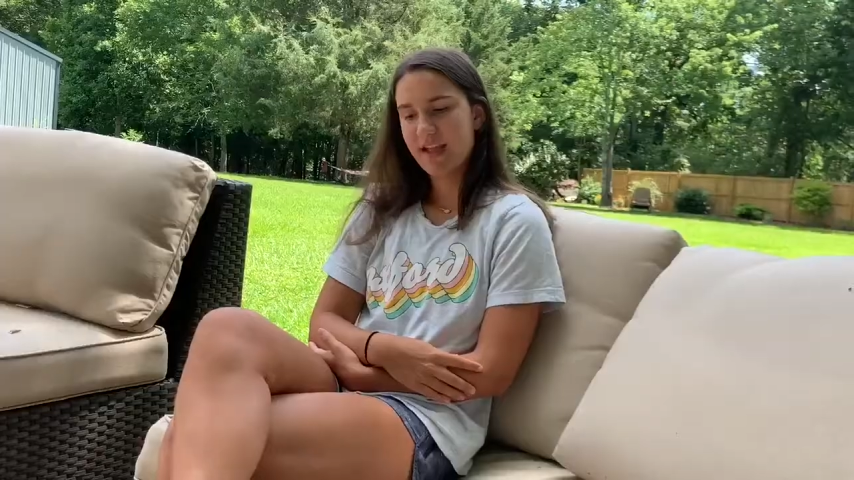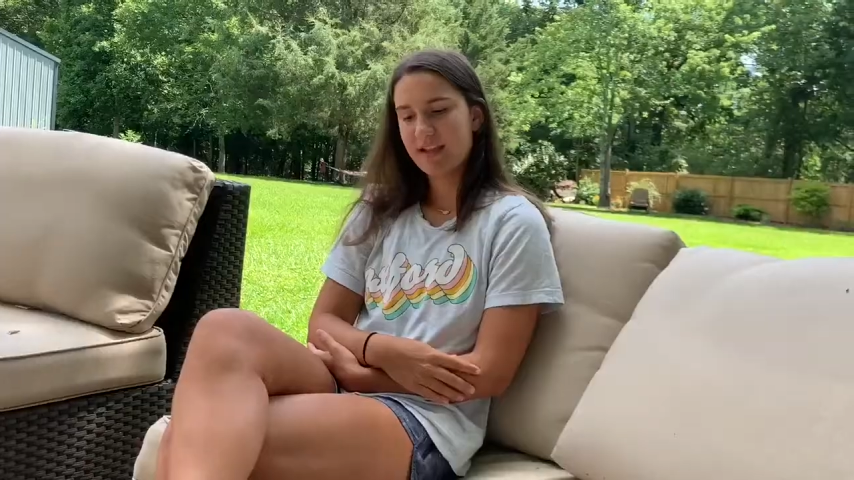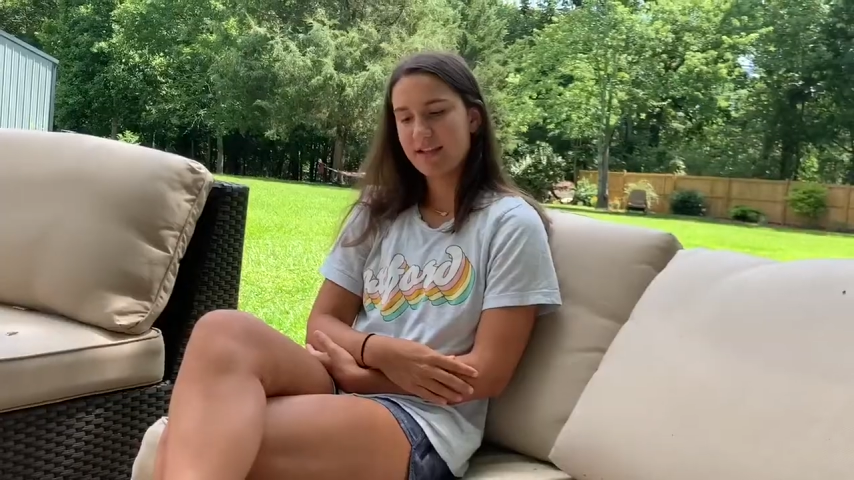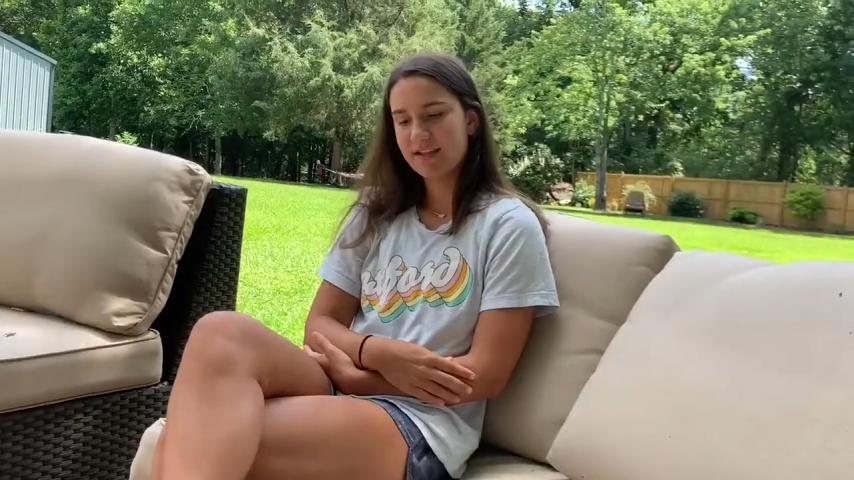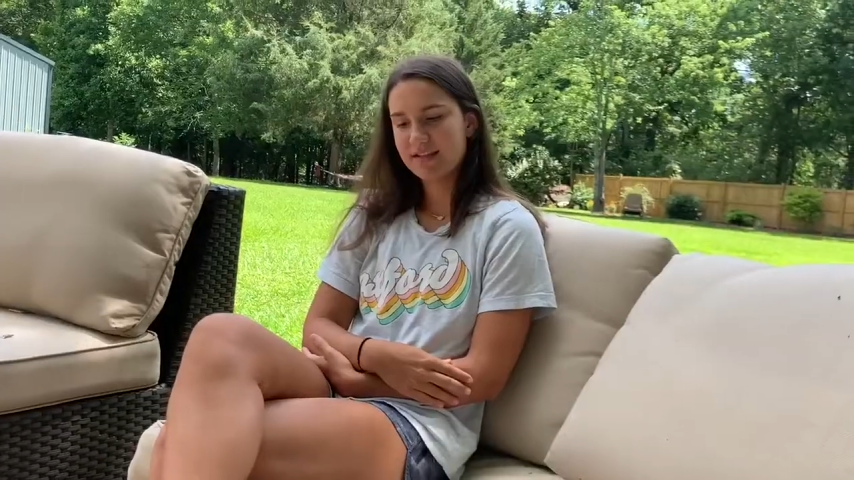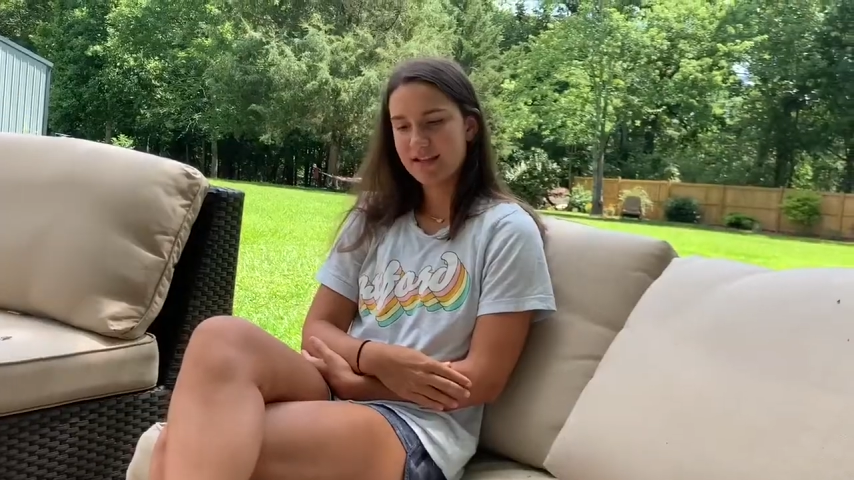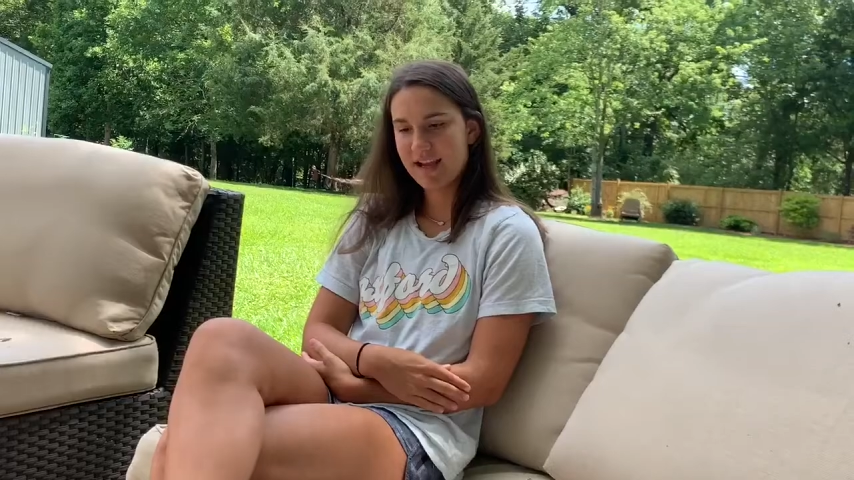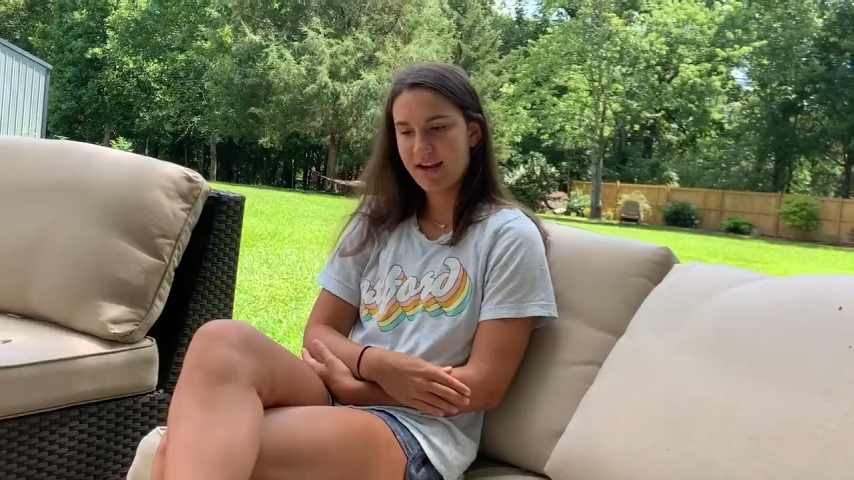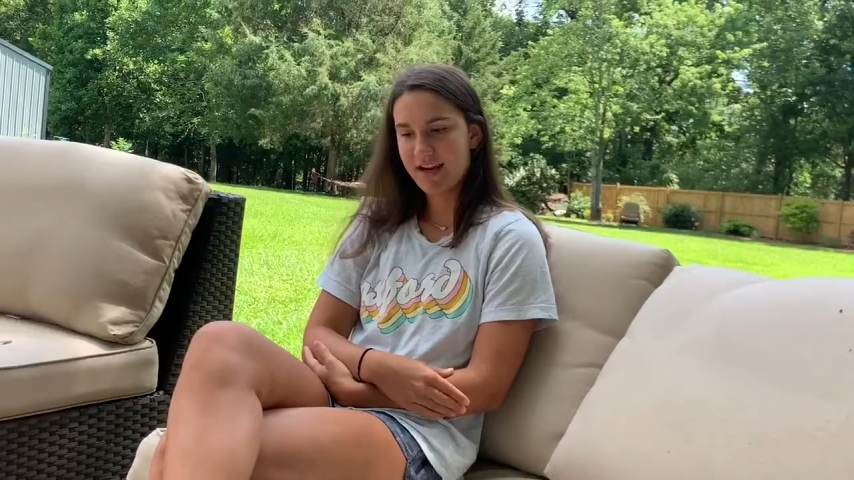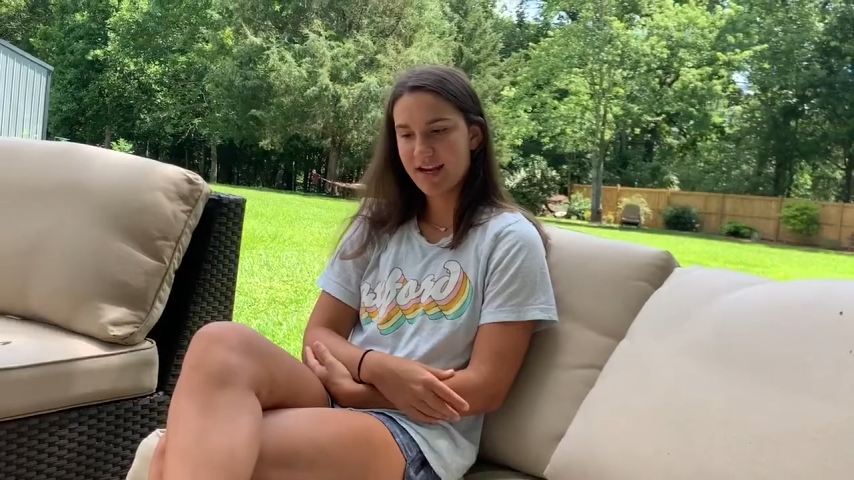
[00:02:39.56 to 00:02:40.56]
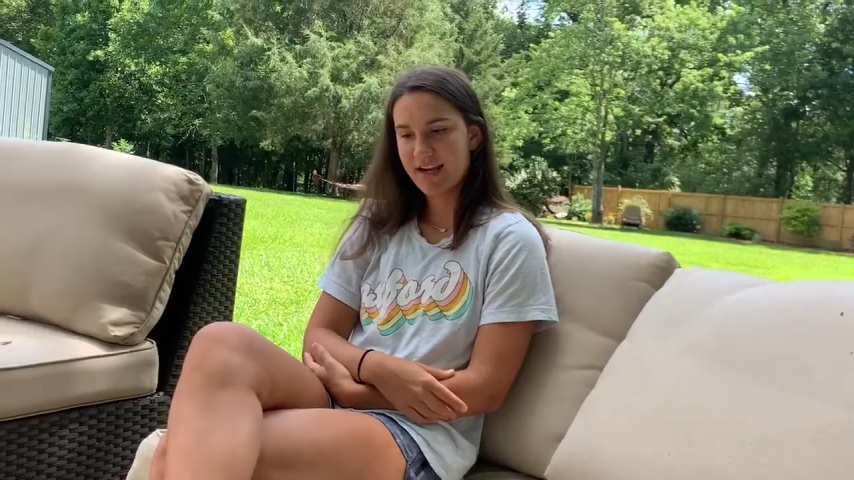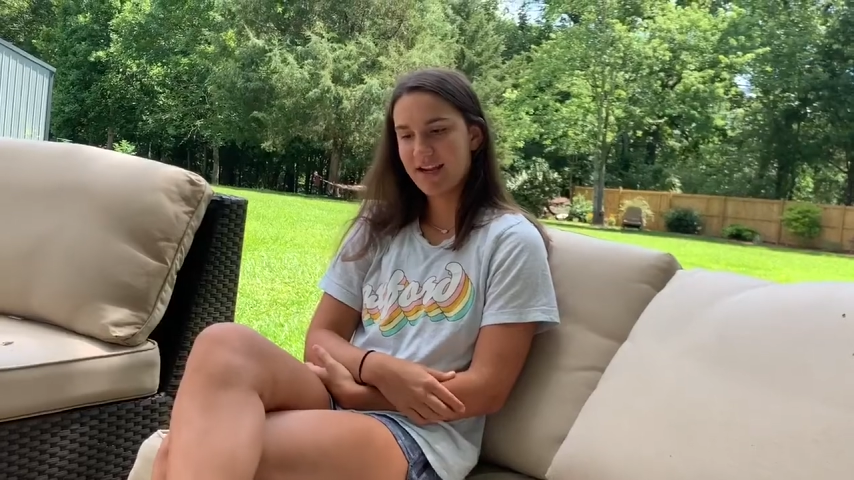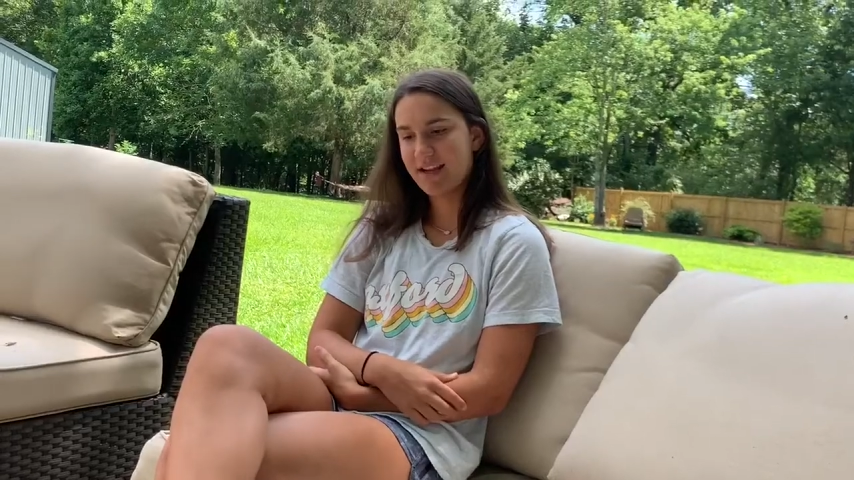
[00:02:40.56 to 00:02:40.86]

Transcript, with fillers: that he's caring